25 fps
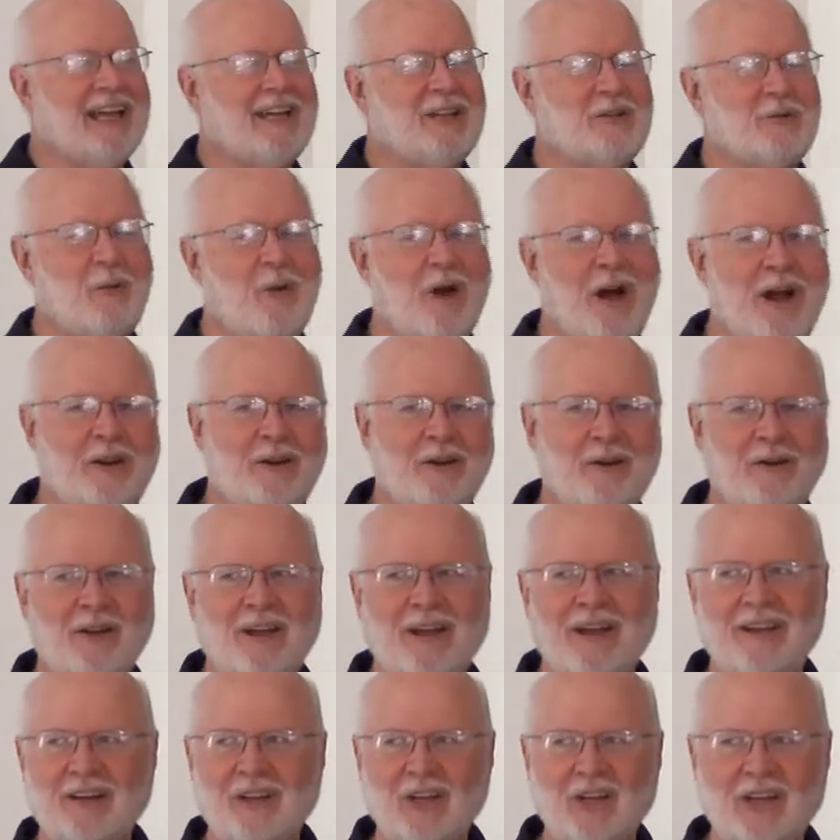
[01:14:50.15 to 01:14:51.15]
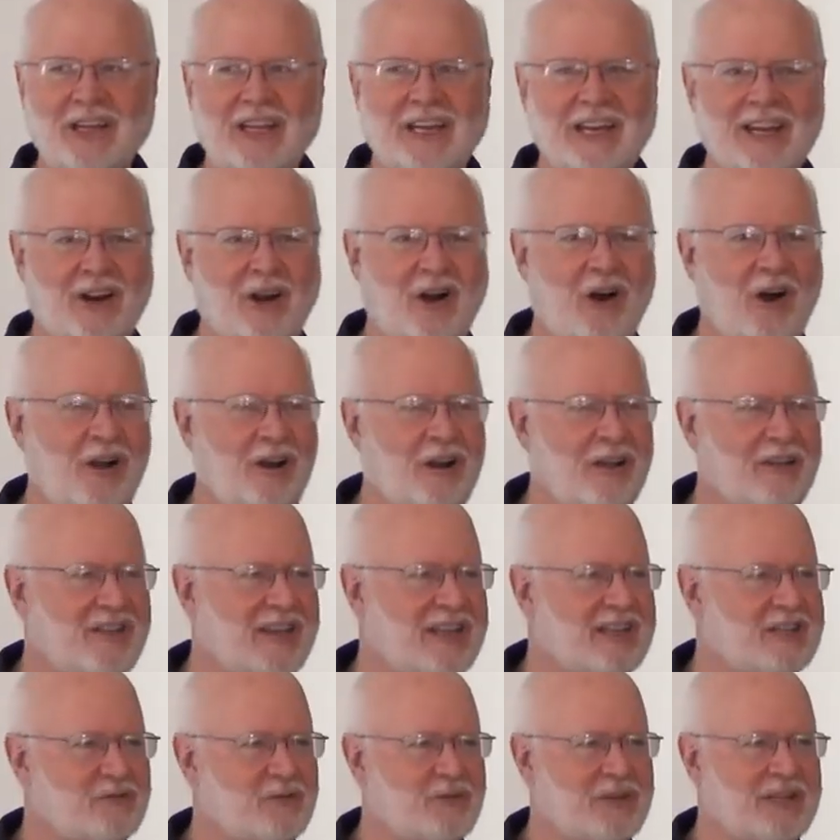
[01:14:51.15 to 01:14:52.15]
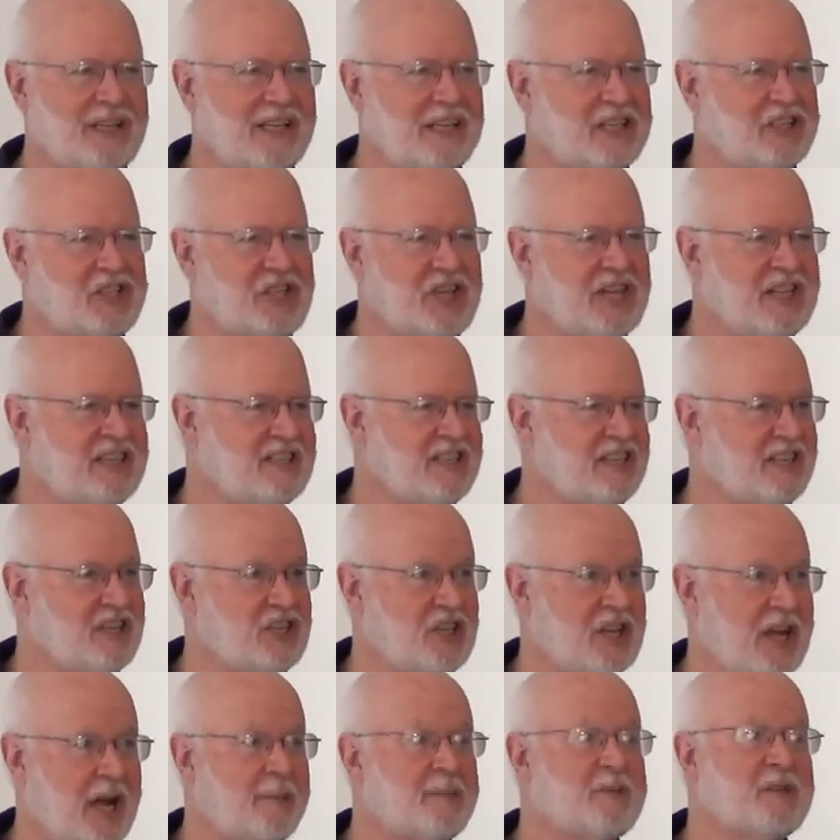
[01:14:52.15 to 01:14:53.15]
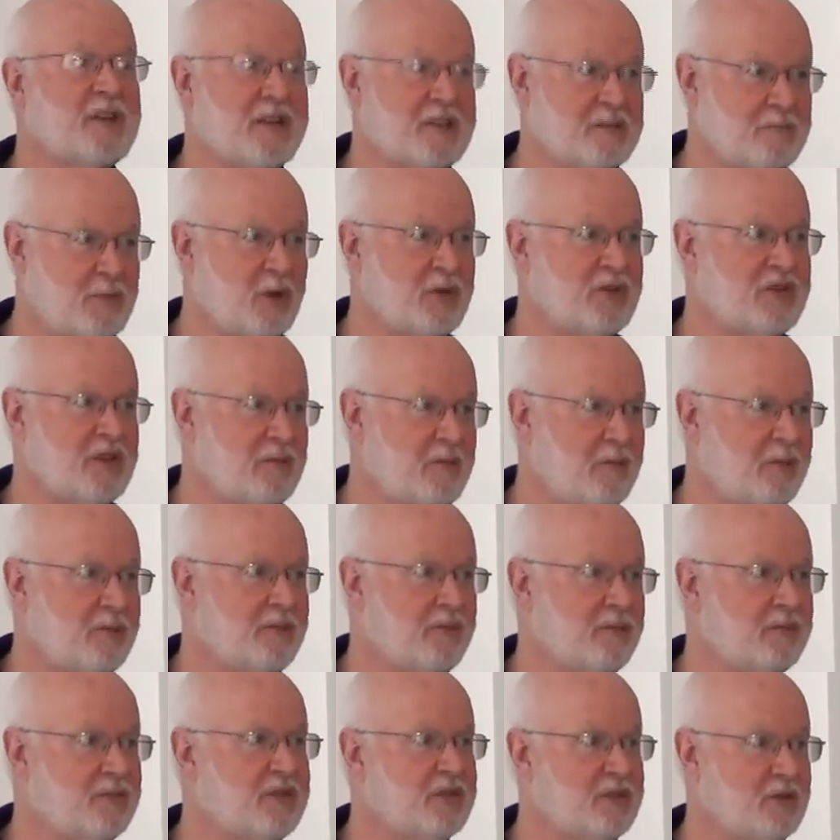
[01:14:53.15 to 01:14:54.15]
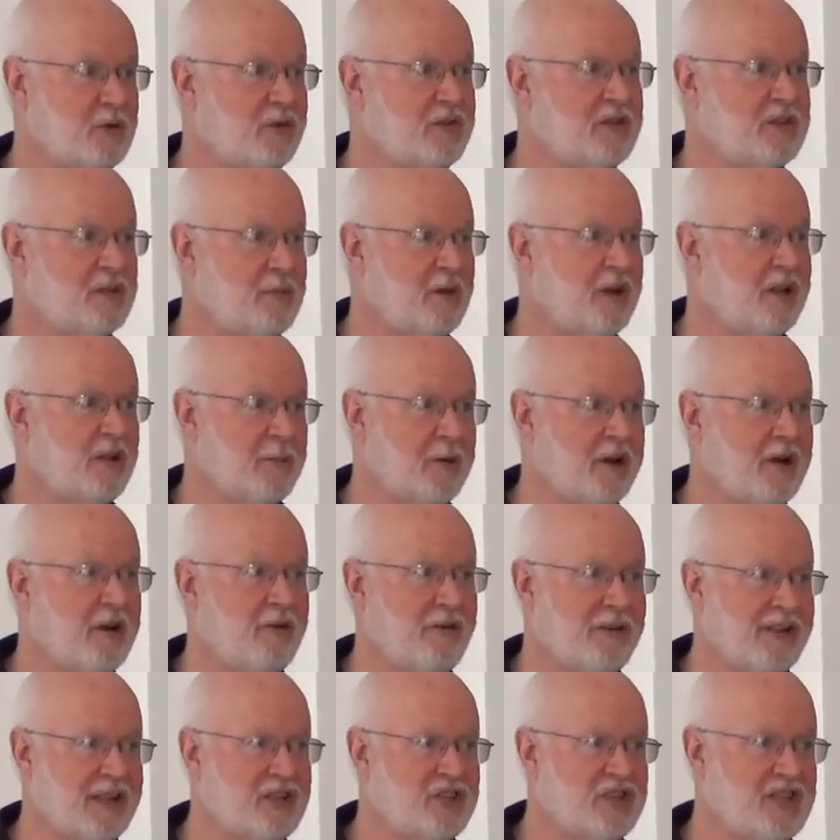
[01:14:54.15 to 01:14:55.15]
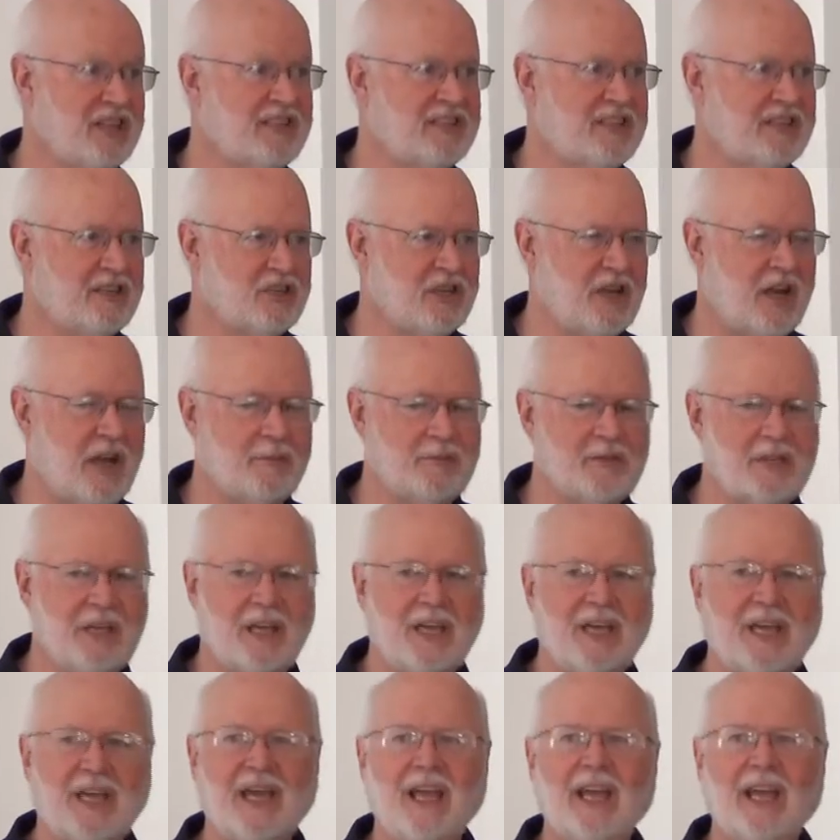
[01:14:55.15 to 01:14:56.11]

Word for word: and they're wandering around looking at all of these really chintzy shops, because most of them stored in the Mall of America really chintzy shops.